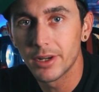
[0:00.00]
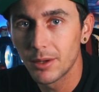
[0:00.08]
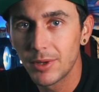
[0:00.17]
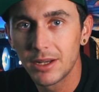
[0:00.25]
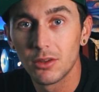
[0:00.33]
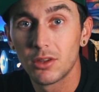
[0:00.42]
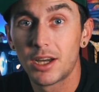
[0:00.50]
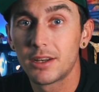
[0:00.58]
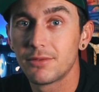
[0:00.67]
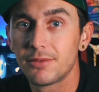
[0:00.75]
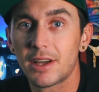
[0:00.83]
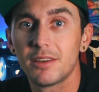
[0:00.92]
I made a lot
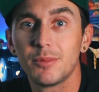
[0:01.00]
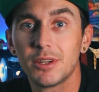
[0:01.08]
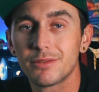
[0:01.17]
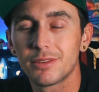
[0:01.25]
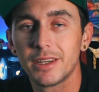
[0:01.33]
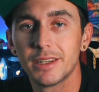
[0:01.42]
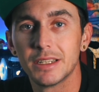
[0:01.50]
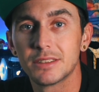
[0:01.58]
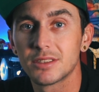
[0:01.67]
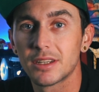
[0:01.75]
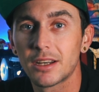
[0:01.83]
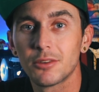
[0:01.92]
of 5-minute flight edits
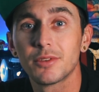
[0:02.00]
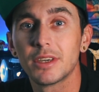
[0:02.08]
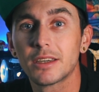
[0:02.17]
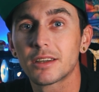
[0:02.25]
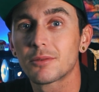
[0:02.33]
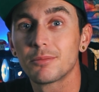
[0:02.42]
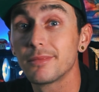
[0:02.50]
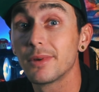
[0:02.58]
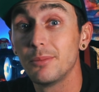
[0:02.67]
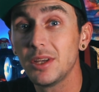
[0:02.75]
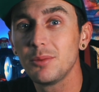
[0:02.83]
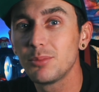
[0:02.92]
that I don't think
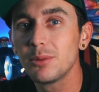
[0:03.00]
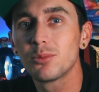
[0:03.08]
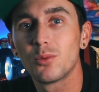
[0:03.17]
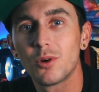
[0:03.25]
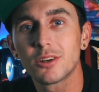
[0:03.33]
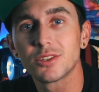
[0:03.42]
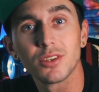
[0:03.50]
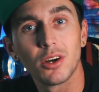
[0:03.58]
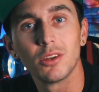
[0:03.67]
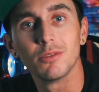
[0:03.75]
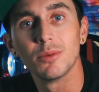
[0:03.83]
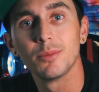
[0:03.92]
many people watched
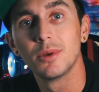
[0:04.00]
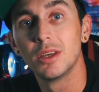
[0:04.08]
all of them.